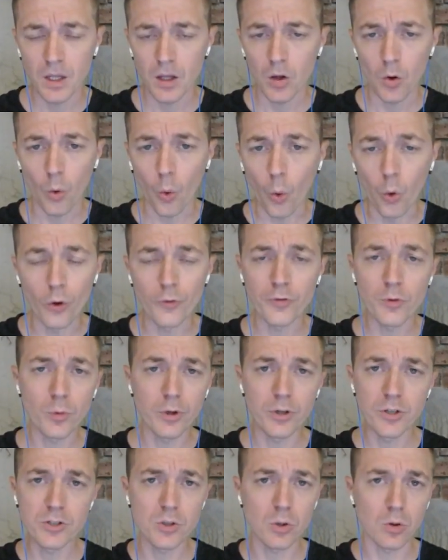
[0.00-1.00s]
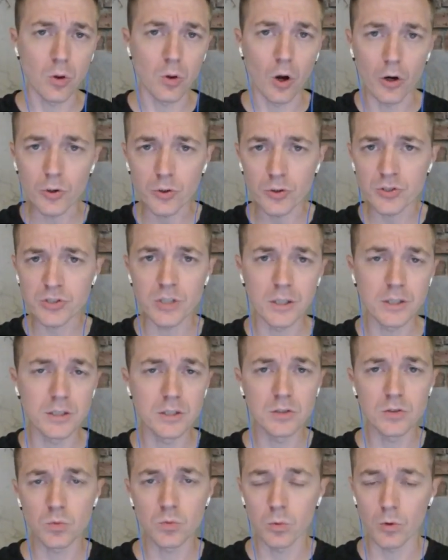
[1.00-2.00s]
Or if you want to do longer
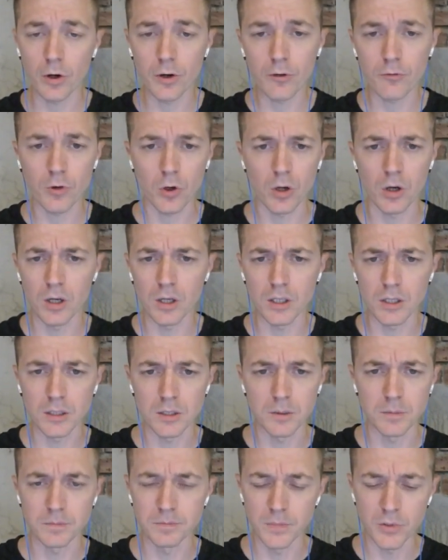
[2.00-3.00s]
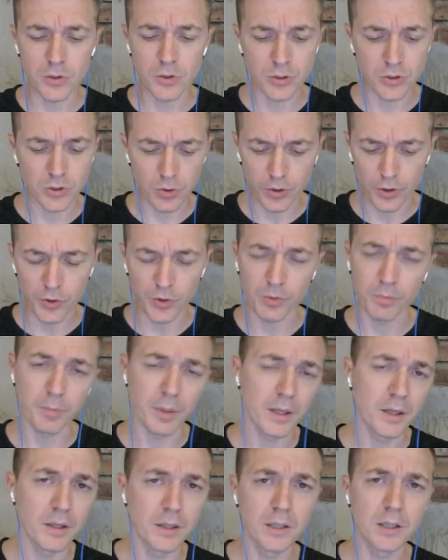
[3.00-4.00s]
studies, whatever. You can do those in
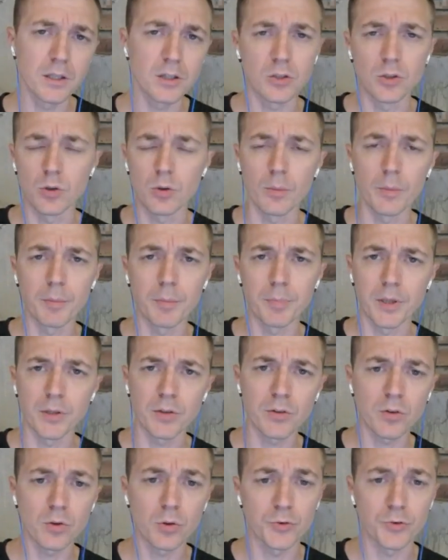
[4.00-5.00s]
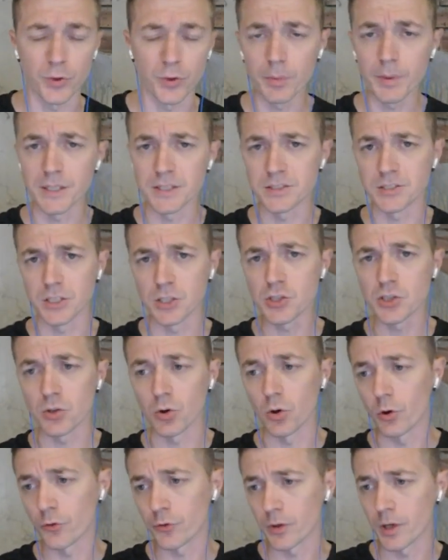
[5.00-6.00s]
pen and ink, you can do them in pencil, do them in
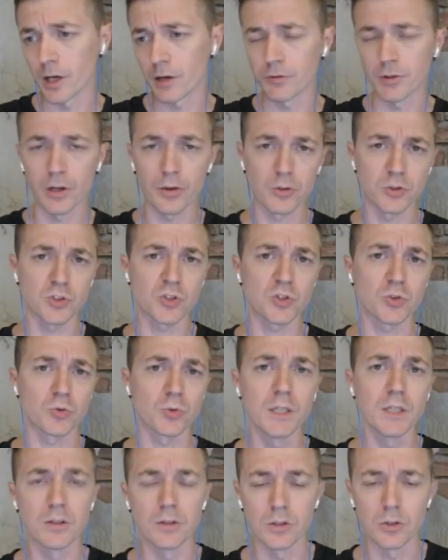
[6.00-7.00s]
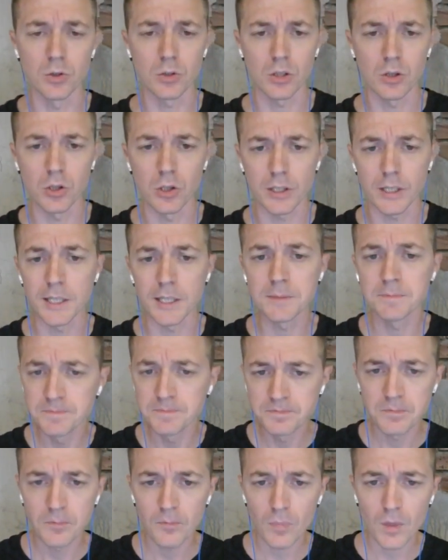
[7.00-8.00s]
digital if you have another screen that you can look at.
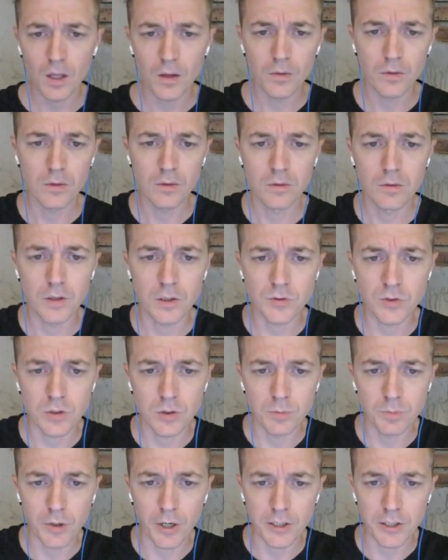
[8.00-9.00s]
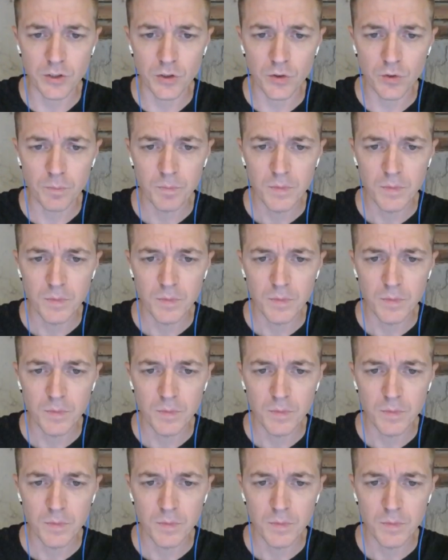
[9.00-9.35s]
That's a good practice.